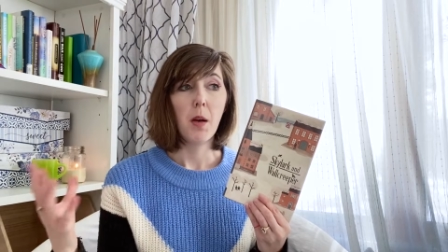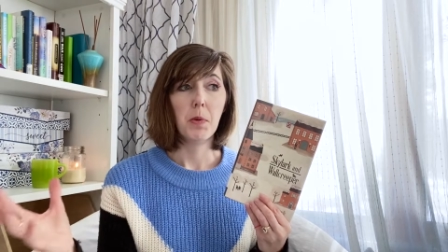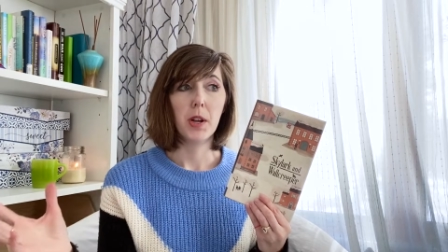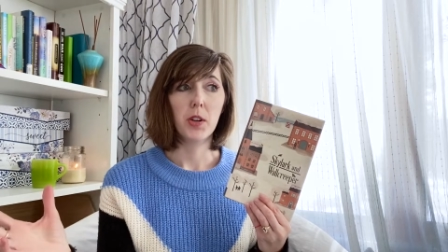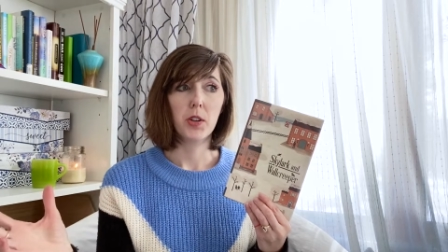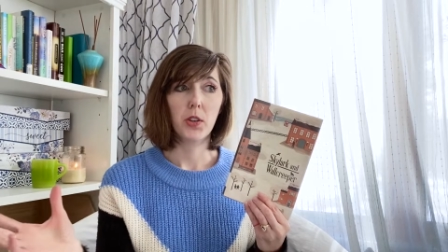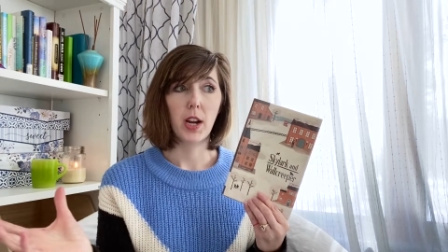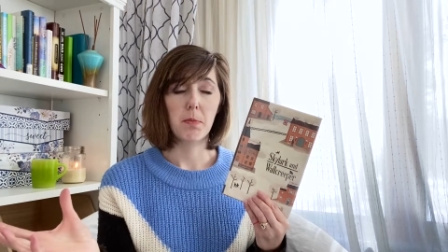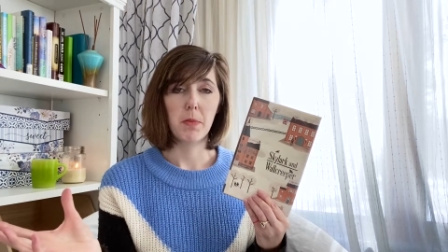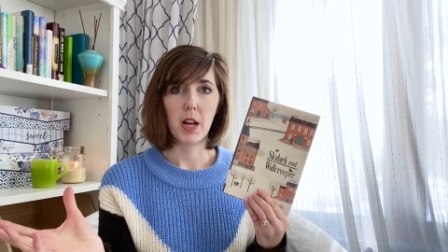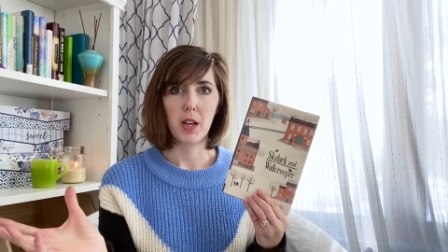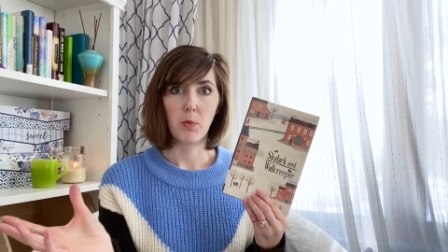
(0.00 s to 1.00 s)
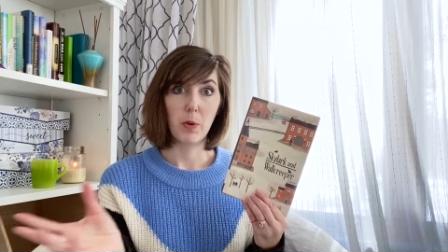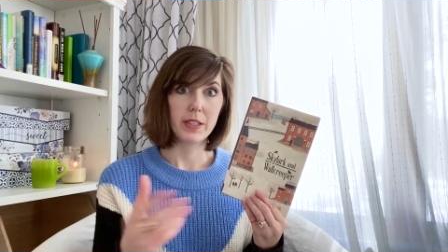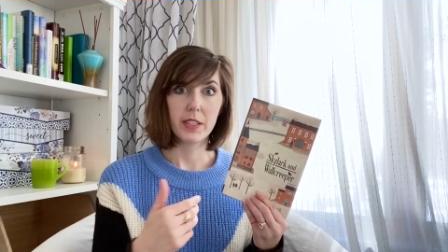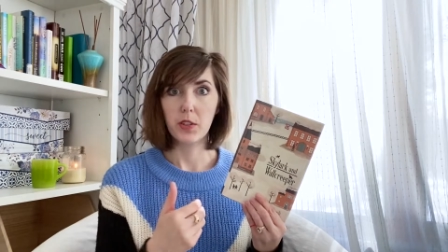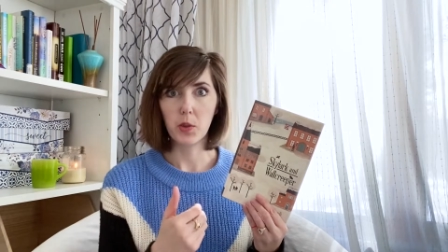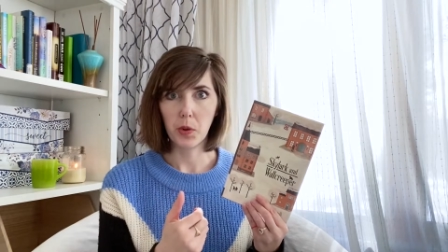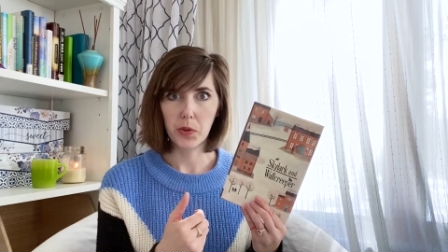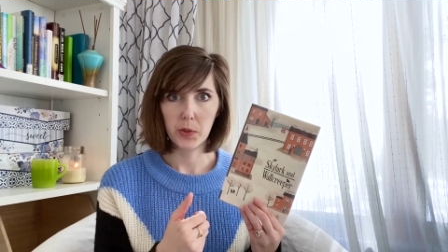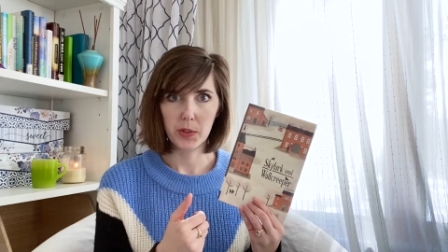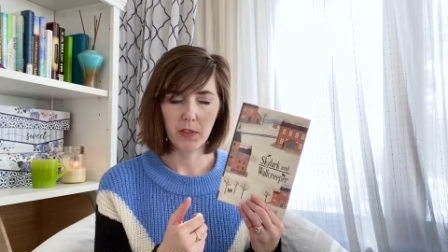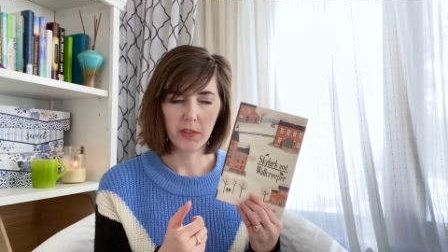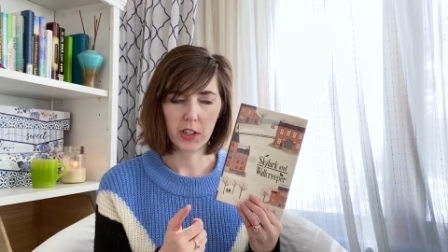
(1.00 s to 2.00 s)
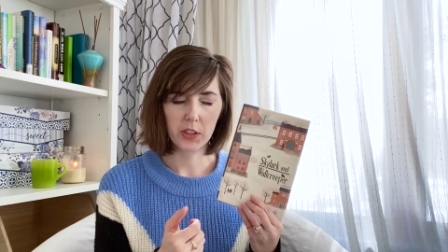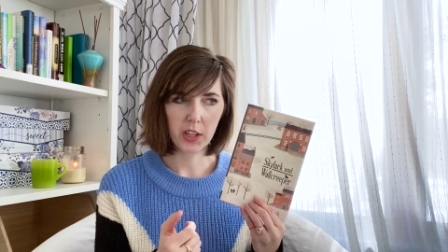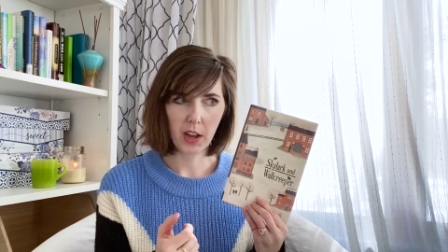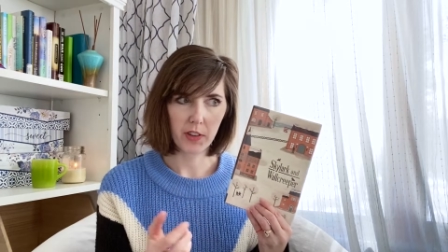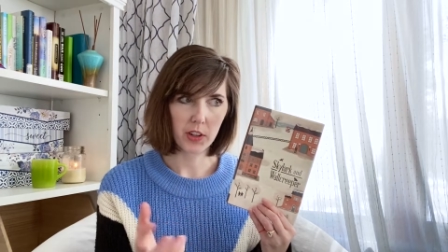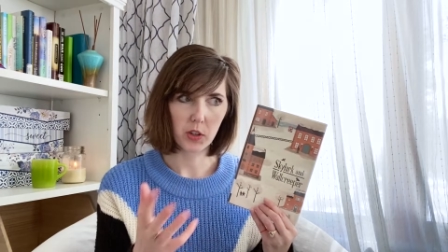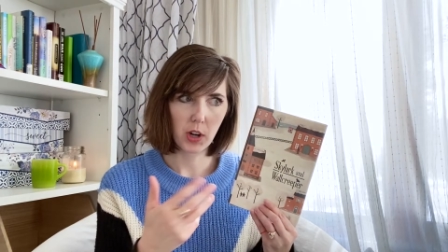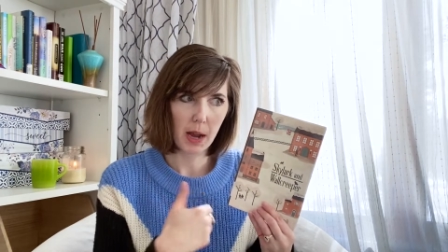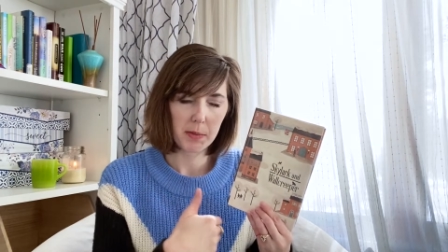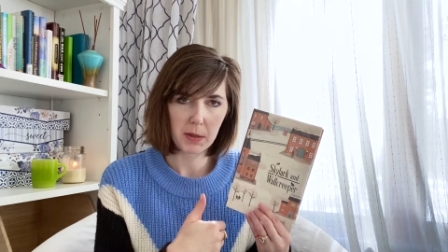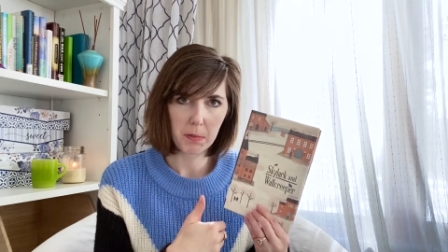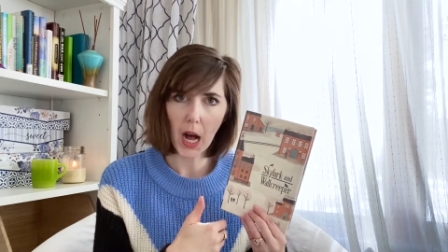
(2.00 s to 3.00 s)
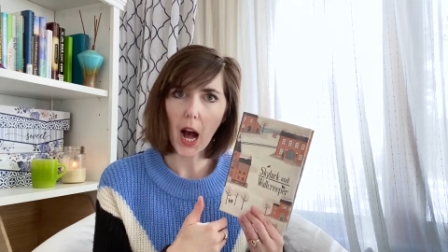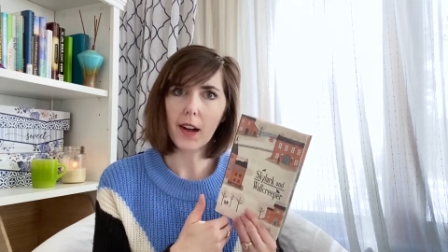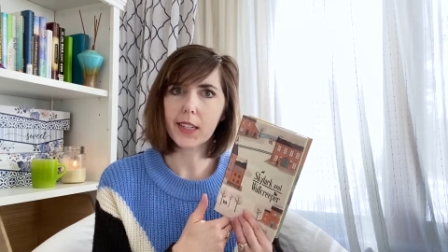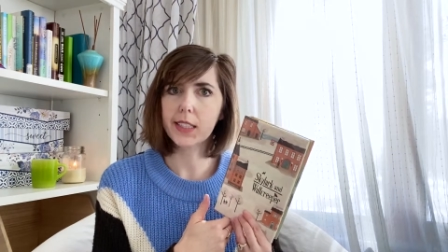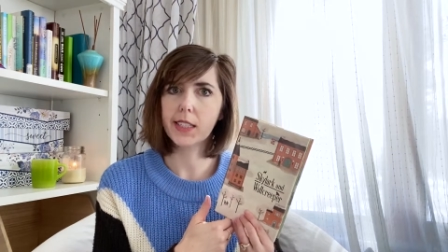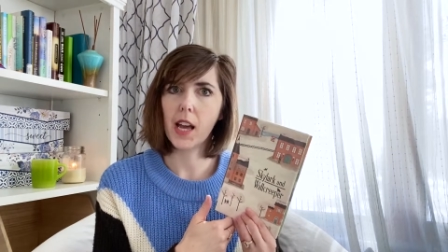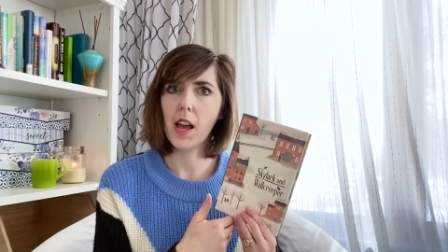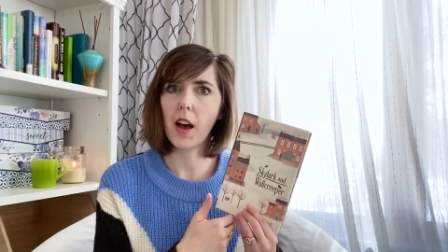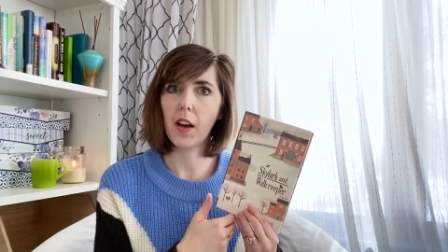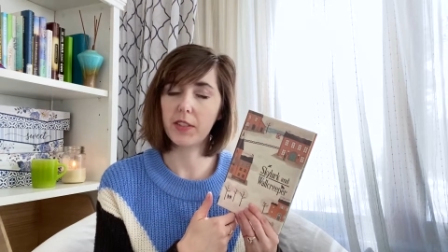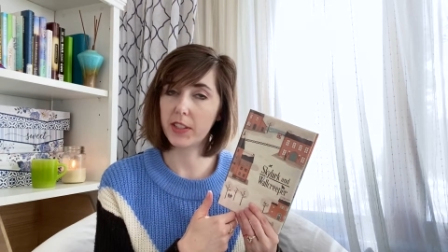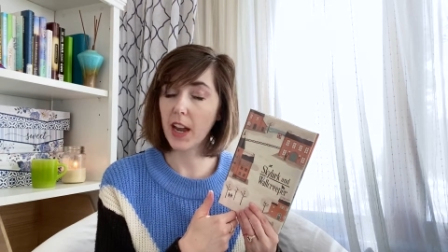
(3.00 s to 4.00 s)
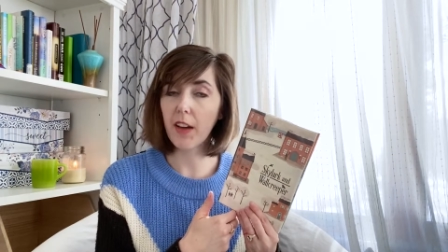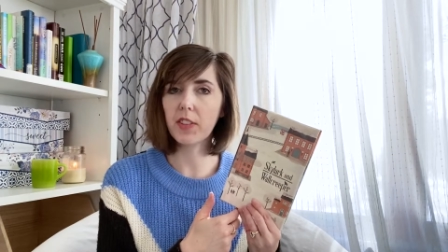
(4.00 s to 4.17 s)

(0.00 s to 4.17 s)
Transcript: but her grandma wants to sort through some of her stuff and grabs a box of stuff to